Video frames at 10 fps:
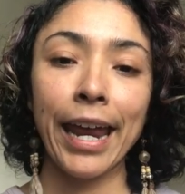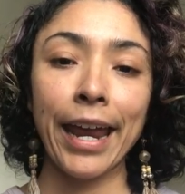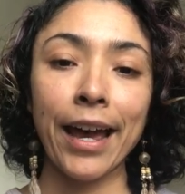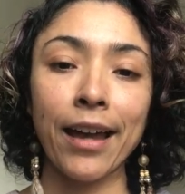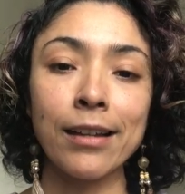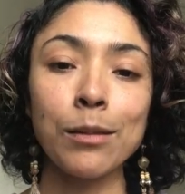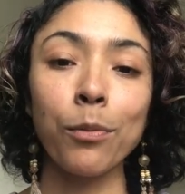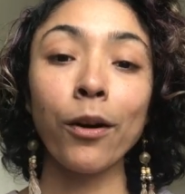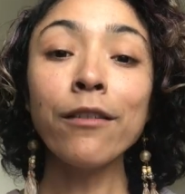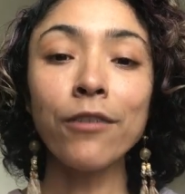And it's
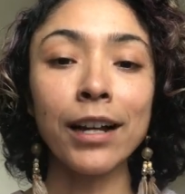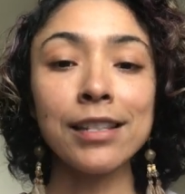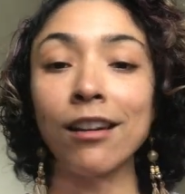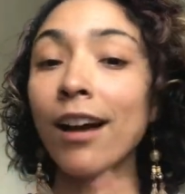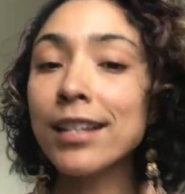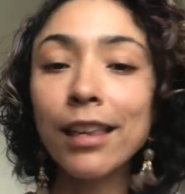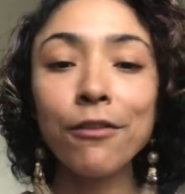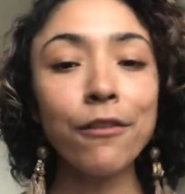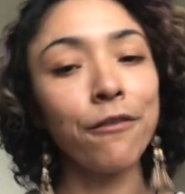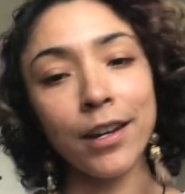important for us not to live
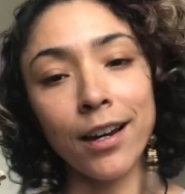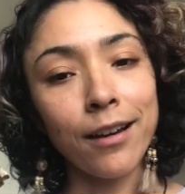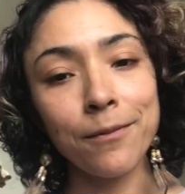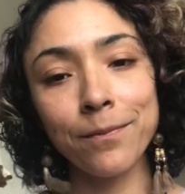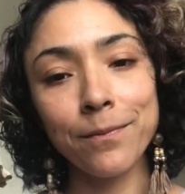in fear,